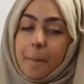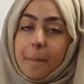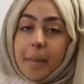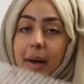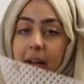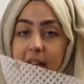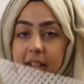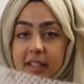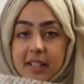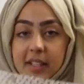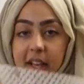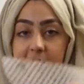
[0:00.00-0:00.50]

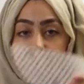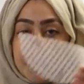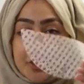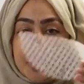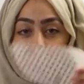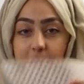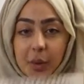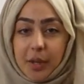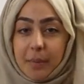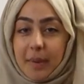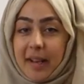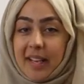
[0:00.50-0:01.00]
But I
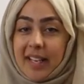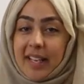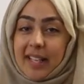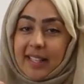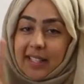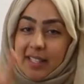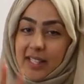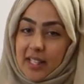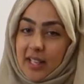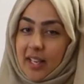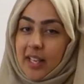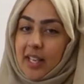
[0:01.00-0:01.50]
do want to make
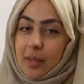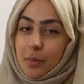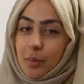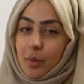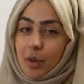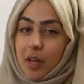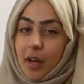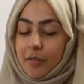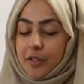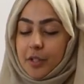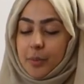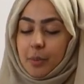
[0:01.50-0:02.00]
it slightly more
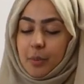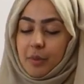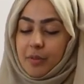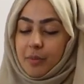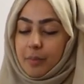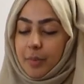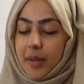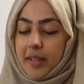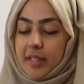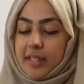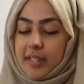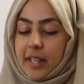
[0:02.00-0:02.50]
comfortable
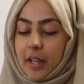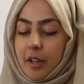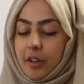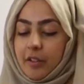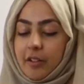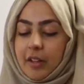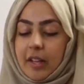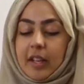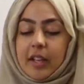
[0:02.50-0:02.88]
for myself.